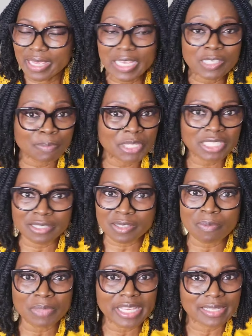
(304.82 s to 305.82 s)
especially
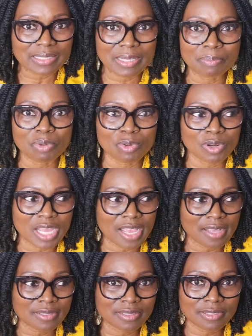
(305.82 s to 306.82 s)
something as simple
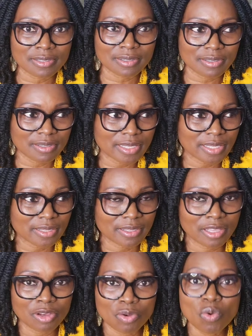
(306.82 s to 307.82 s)
as
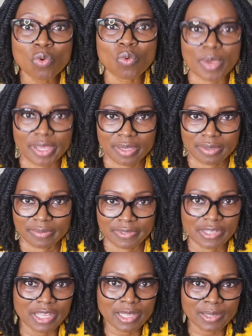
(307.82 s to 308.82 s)
your cookware?
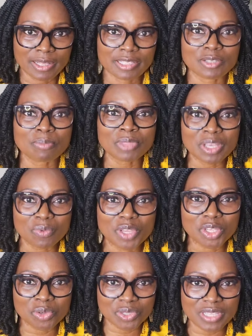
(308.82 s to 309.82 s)
something we
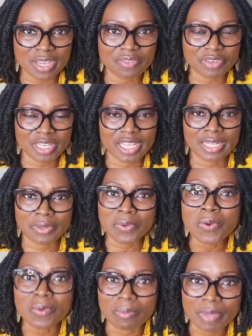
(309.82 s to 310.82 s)
use every day at
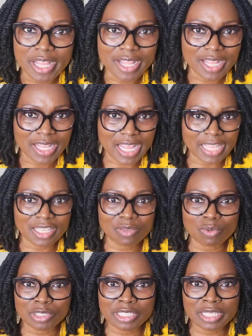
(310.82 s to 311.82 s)
home. And
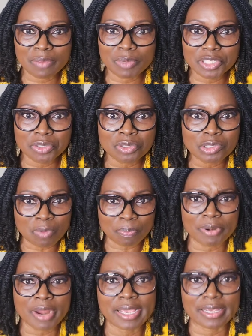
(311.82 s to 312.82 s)
they were so
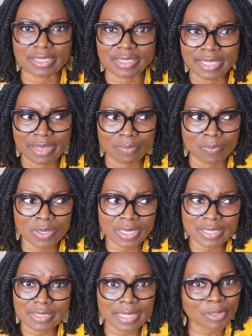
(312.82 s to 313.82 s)
surprised, like, what
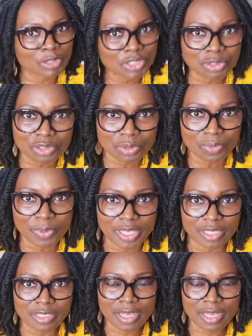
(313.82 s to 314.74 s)
has that got to do with